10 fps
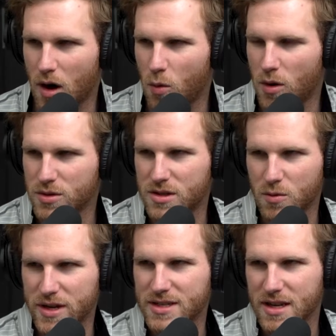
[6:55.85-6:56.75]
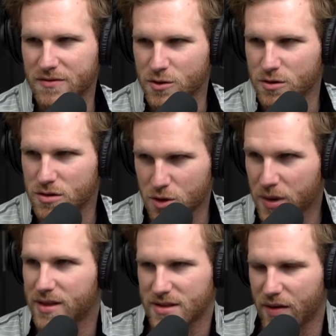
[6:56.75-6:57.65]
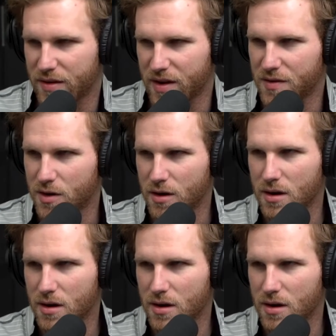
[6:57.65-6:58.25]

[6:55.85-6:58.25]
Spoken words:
was the reasoning for doing the 75 hard?